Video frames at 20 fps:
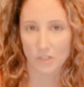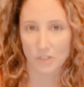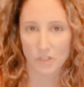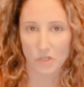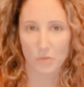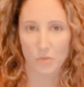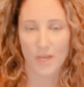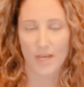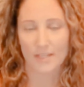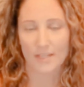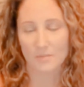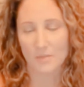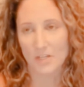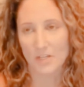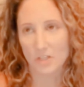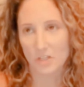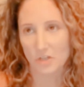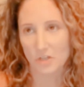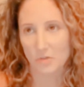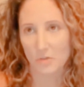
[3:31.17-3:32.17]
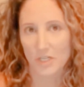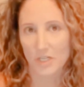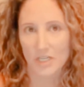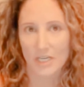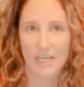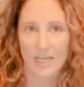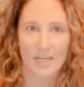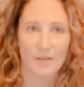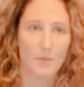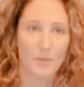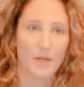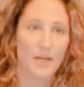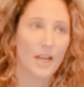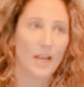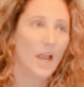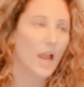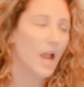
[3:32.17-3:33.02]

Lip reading: So we had to make sure we couldn't get anybody.